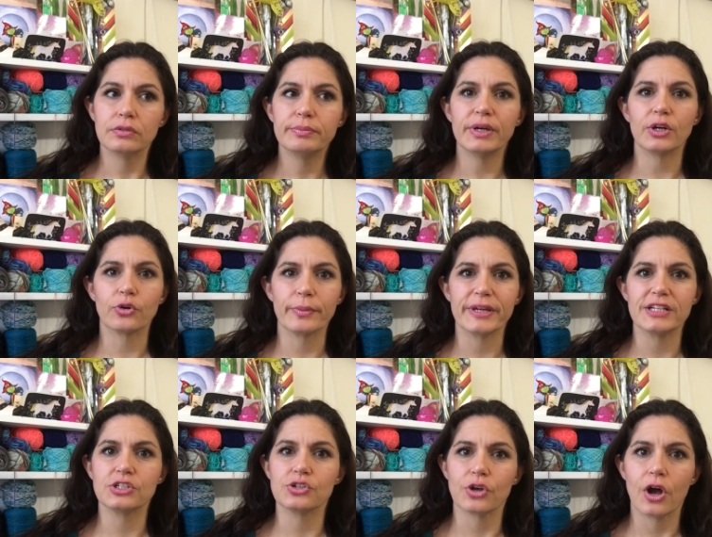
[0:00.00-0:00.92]

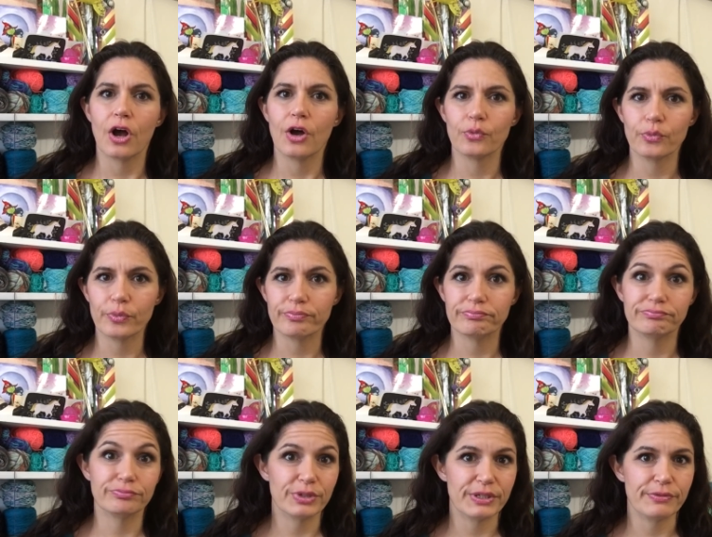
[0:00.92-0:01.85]
pilgrimage
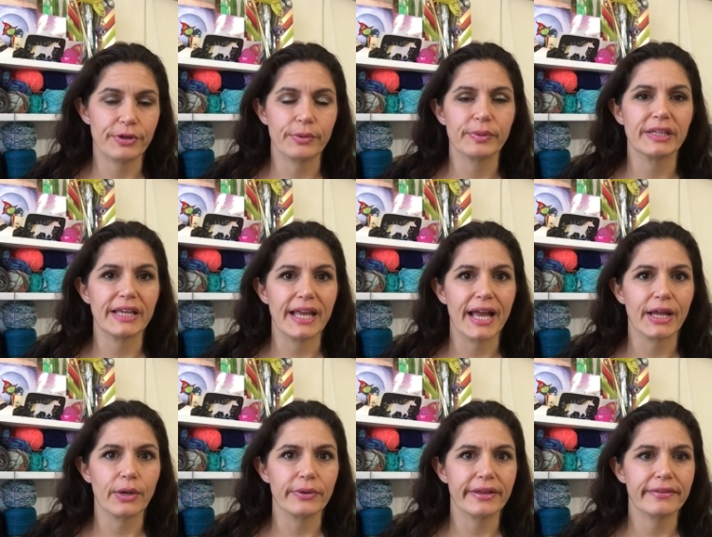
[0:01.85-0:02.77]
pretty frequently
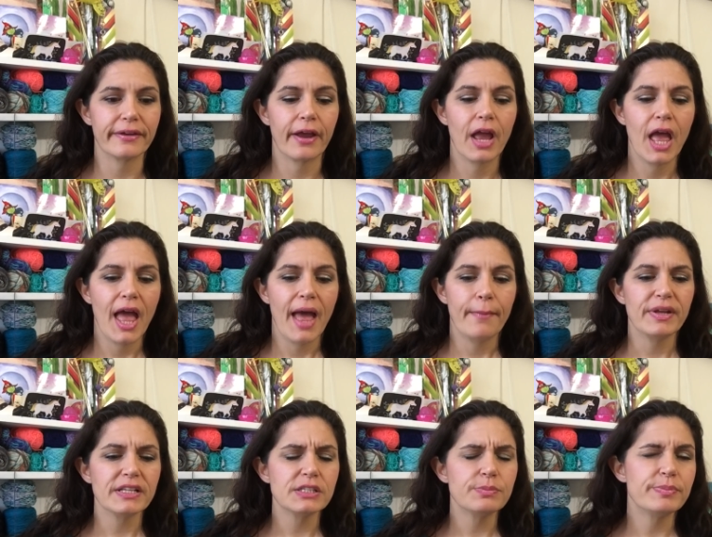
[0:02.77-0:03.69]
and go down there.
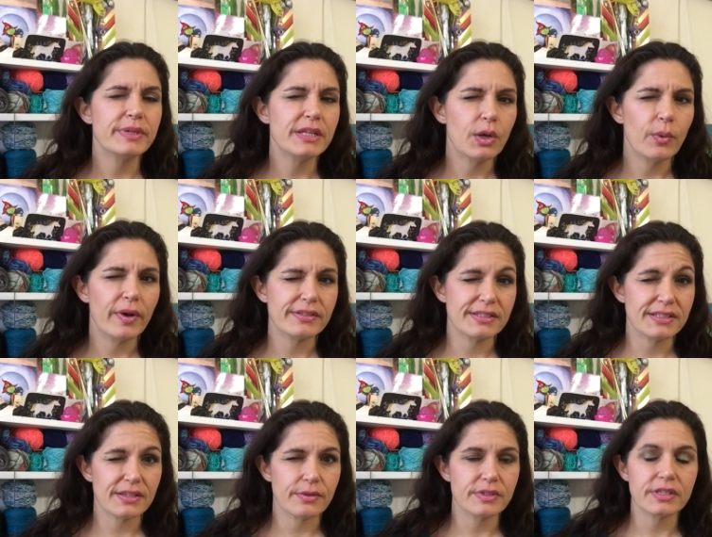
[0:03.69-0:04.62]
But it's been a while
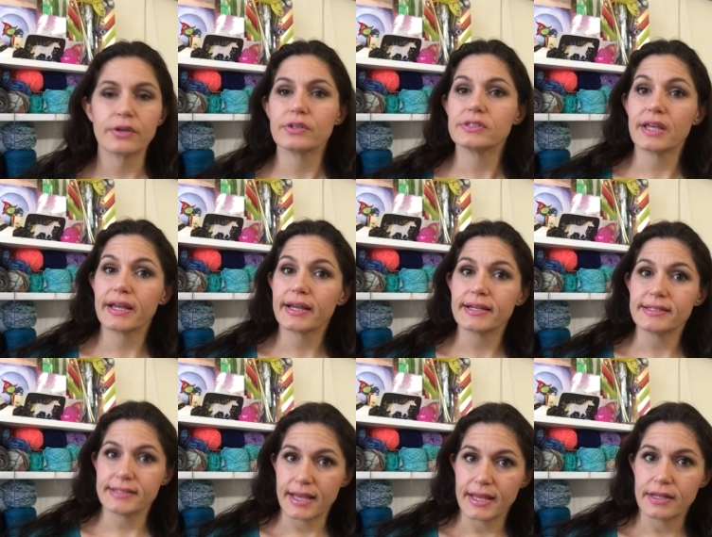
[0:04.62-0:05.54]
since I was there, because like I
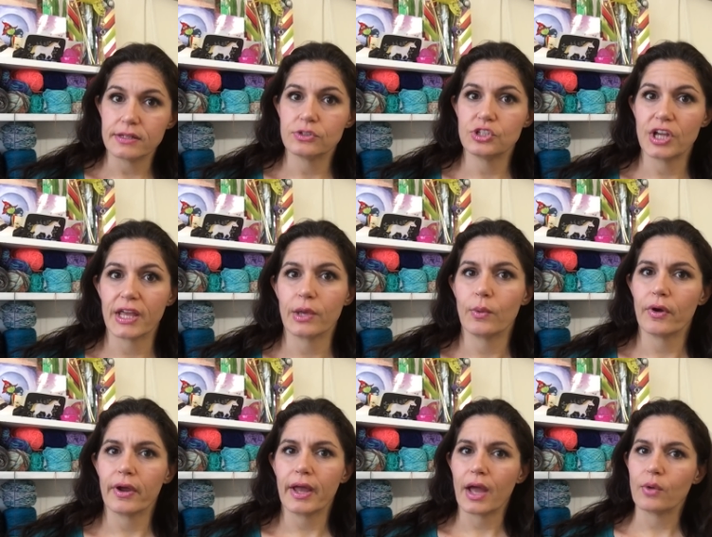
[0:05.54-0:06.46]
said,
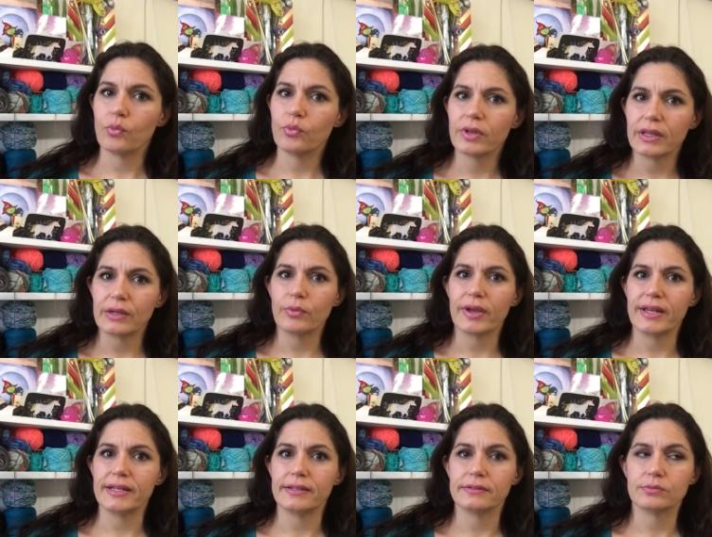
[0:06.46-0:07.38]
January I really
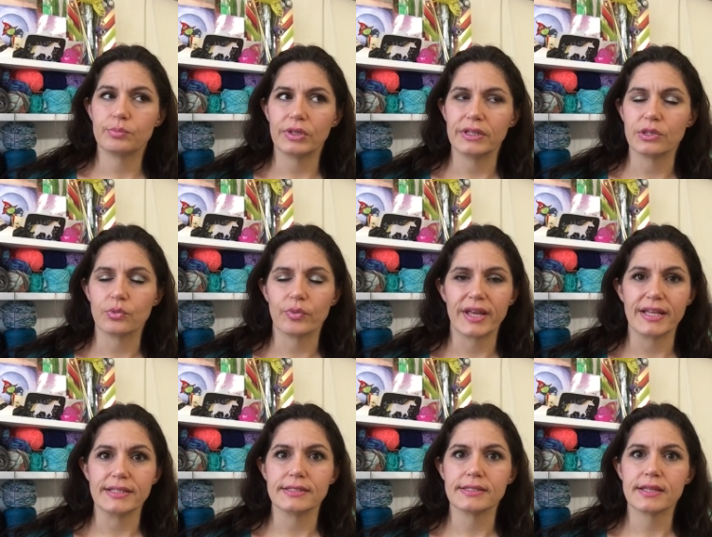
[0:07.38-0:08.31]
rein it and pull in the
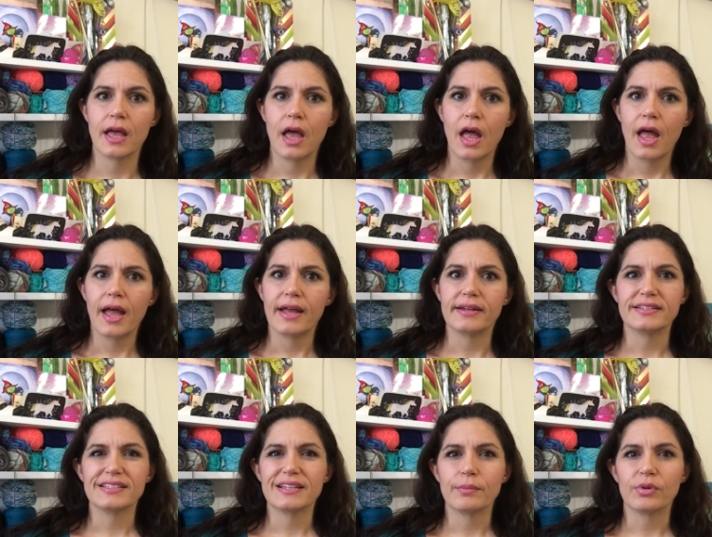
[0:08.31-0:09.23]
reins. In
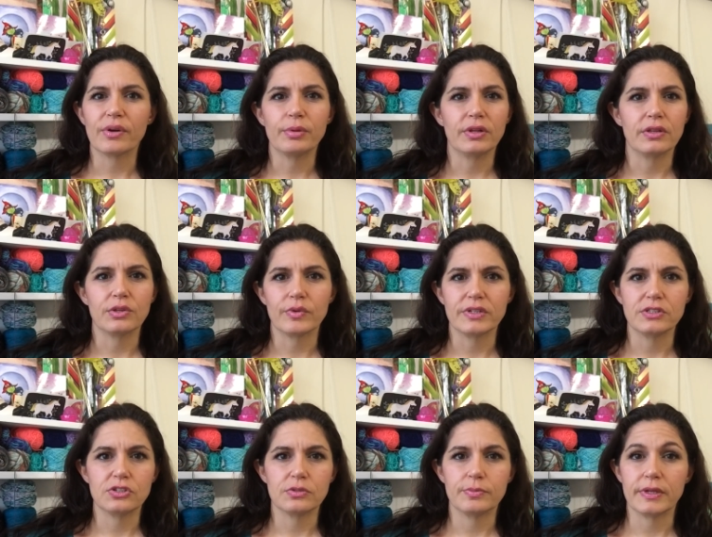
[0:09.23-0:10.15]
December I pull in the
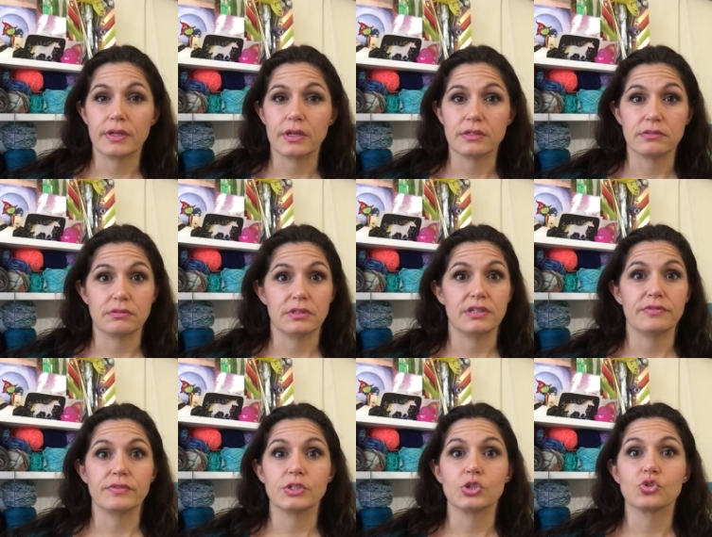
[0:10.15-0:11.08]
reins just because
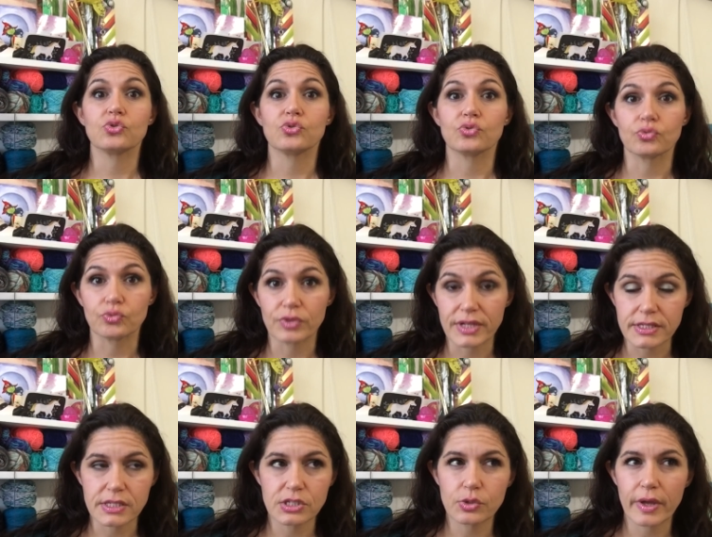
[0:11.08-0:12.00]
life is
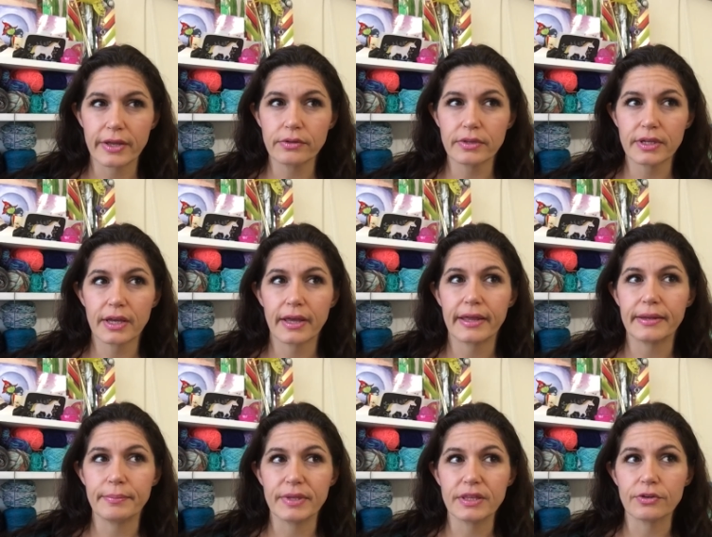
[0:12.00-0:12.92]
crazy. So I don't think I
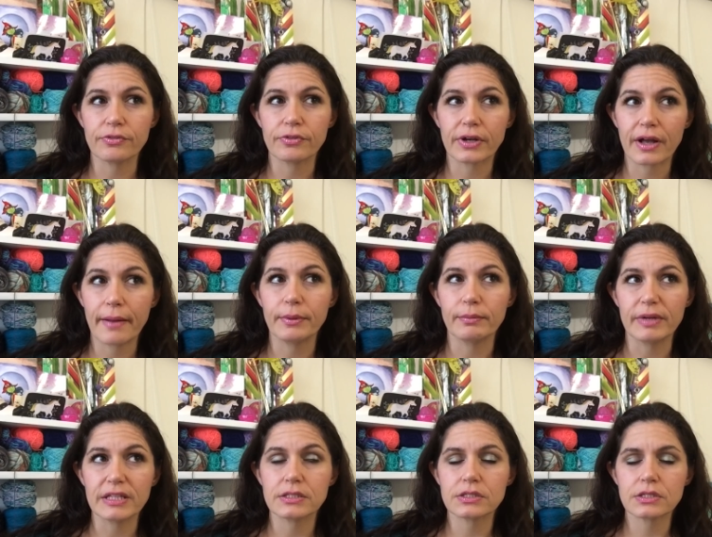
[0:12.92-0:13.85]
had been there for a couple
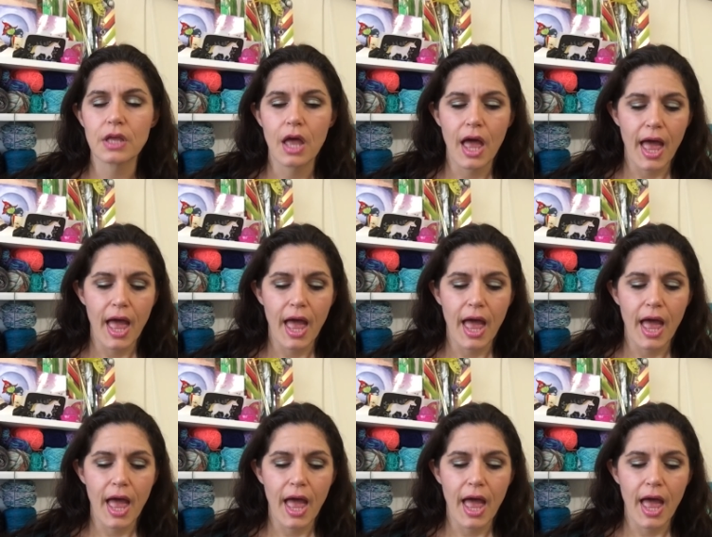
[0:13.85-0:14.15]
months.